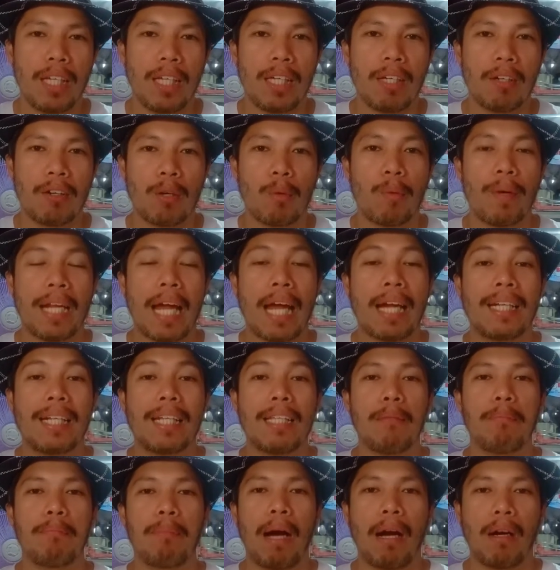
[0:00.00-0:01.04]
or
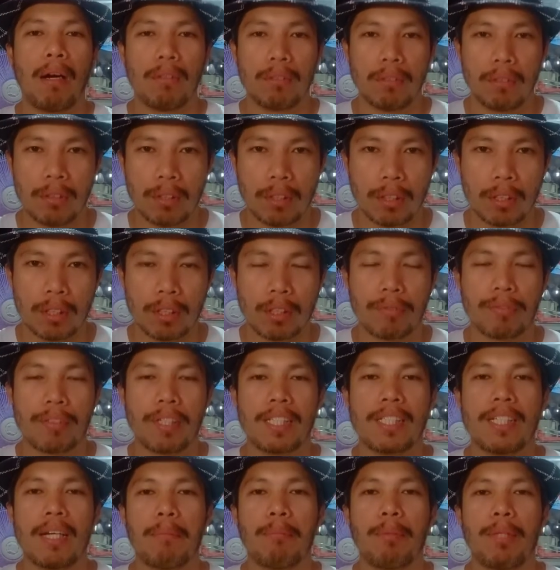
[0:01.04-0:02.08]
100 pounds. So for
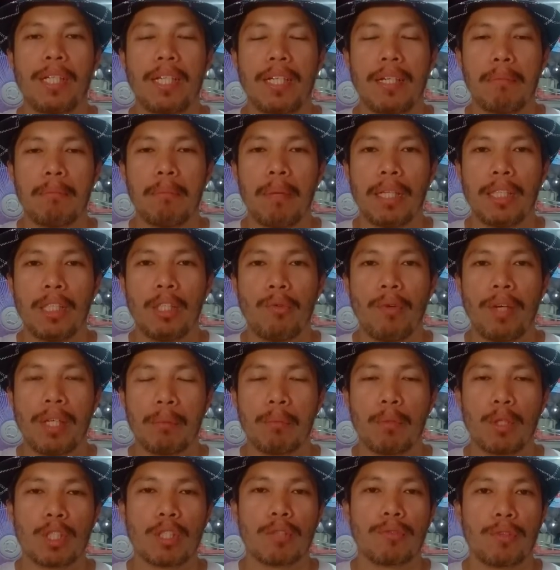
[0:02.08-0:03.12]
example, yan ang body
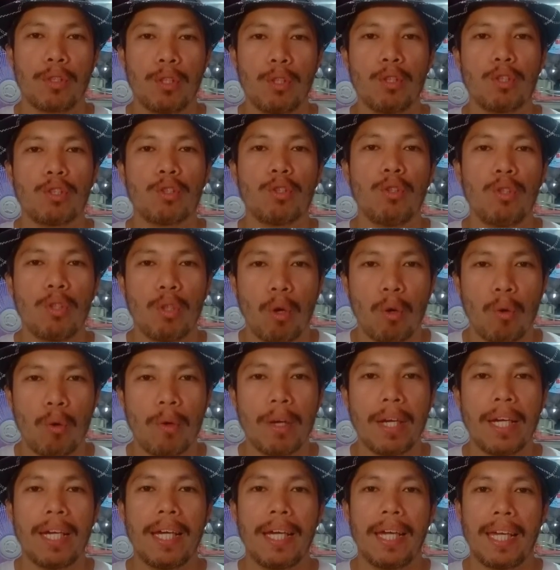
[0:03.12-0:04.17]
weight mo. So for you to
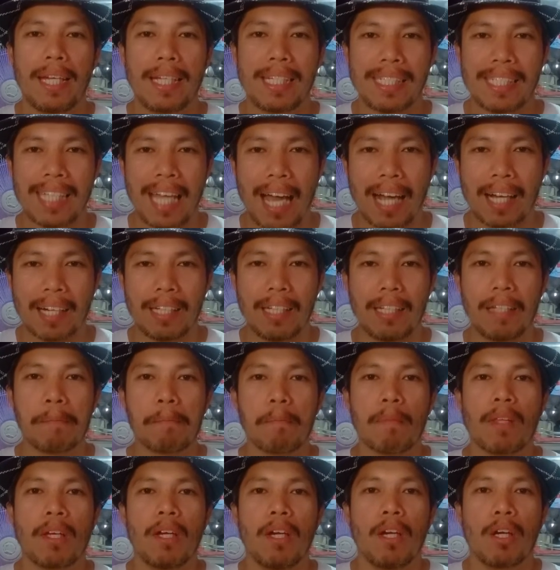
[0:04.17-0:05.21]
know exactly
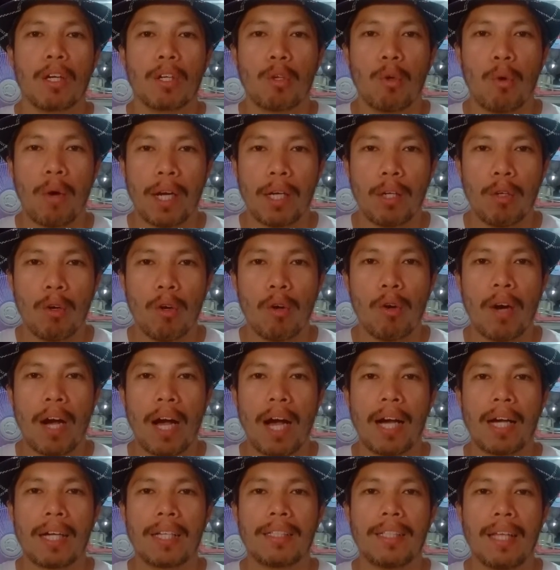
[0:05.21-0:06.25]
kung ano
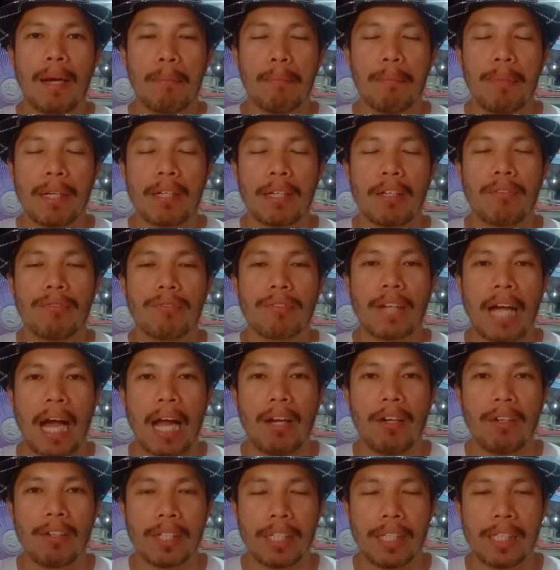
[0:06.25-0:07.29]
ang number of
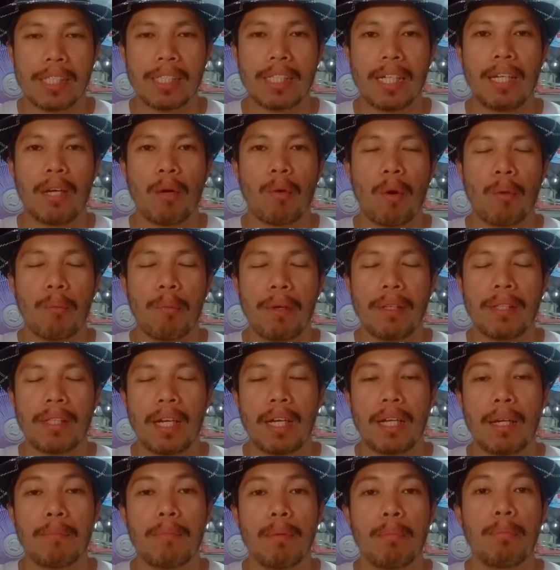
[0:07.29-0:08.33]
calories na
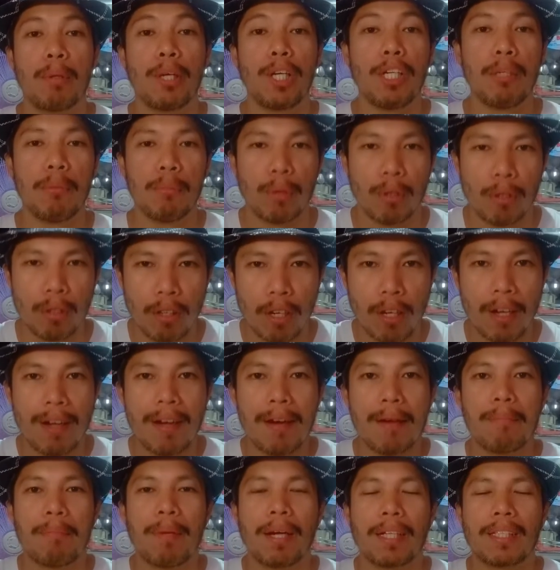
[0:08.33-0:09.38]
nabiburn mo,
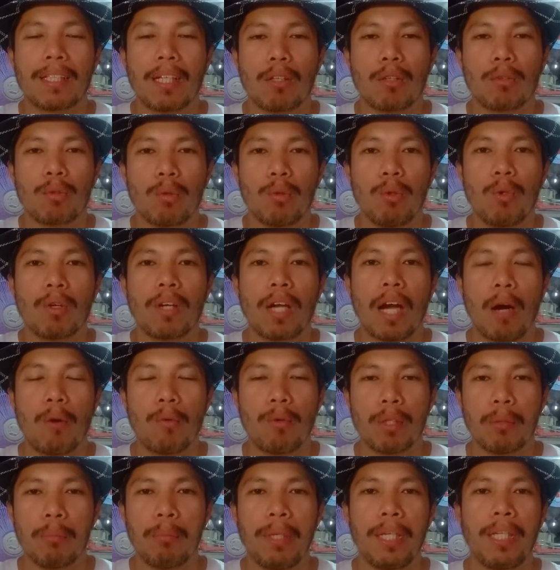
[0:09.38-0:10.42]
pag natutulog ka
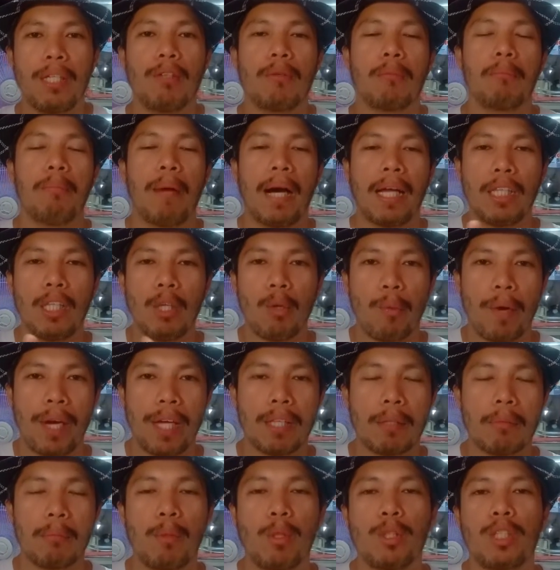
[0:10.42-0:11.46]
would be yung body
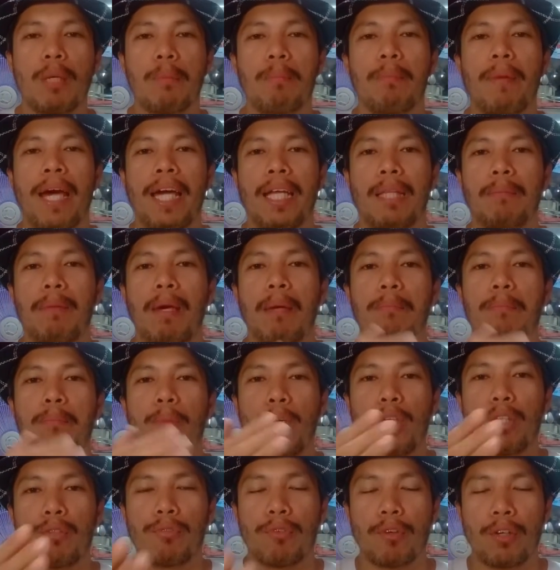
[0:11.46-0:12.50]
weight multiplied by
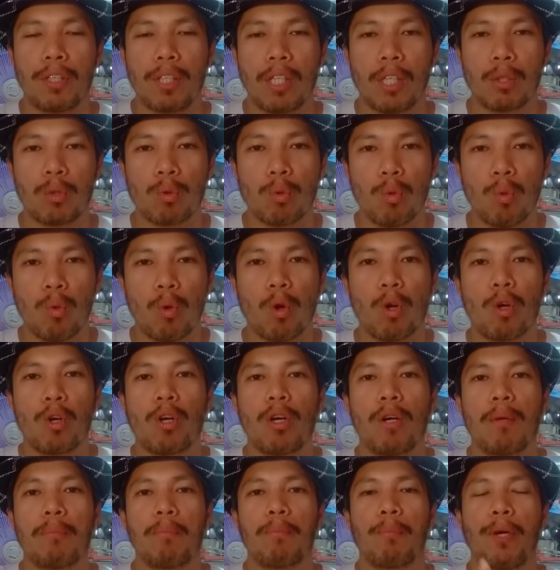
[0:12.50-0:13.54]
0.42
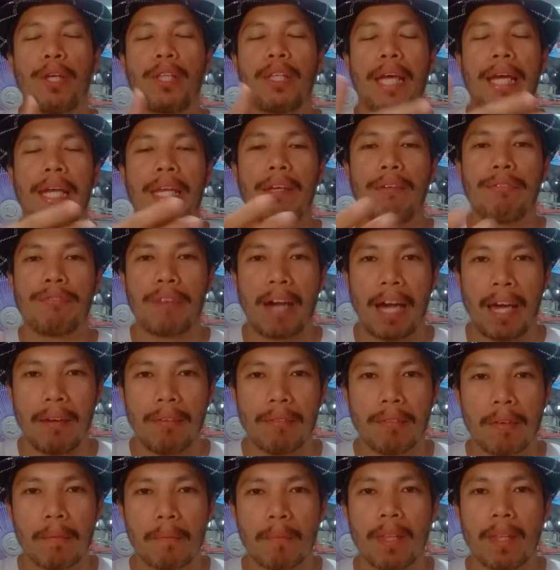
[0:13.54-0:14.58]
or
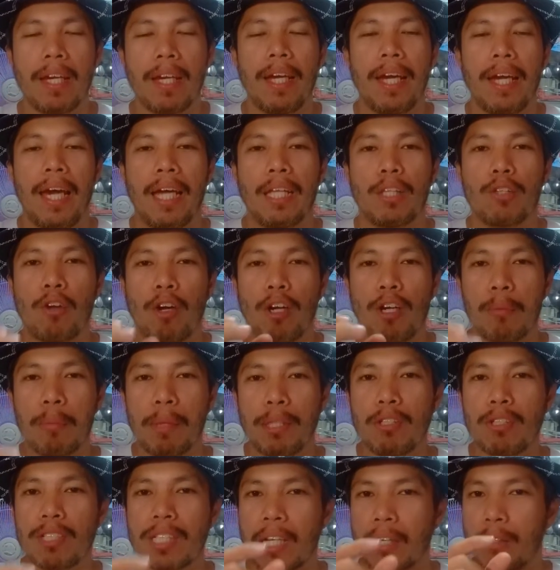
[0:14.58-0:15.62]
0.85. And kung ano
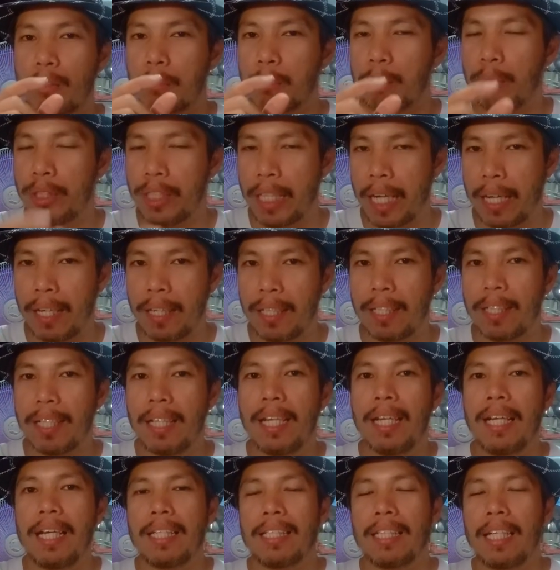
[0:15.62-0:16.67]
man yung sagot mo dyan,
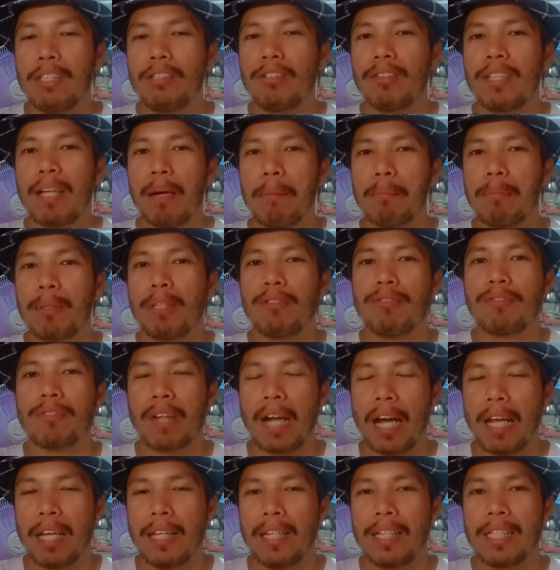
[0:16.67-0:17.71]
yan yung number of
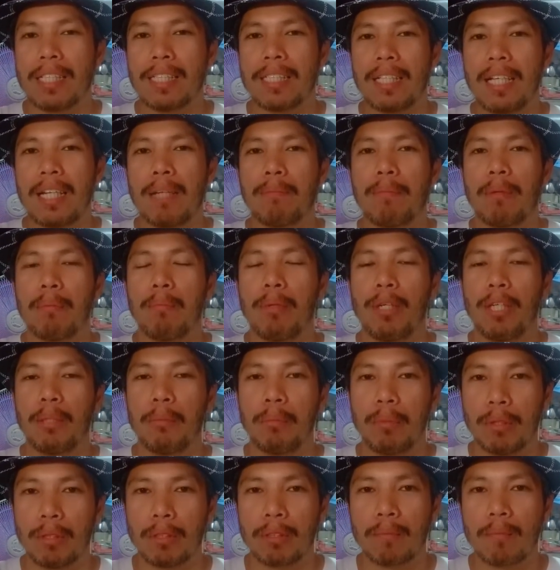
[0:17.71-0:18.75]
calories na nabiburn
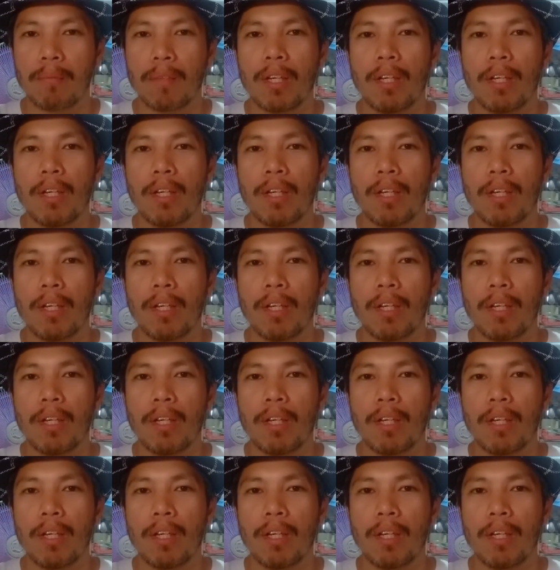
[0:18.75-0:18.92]
mo.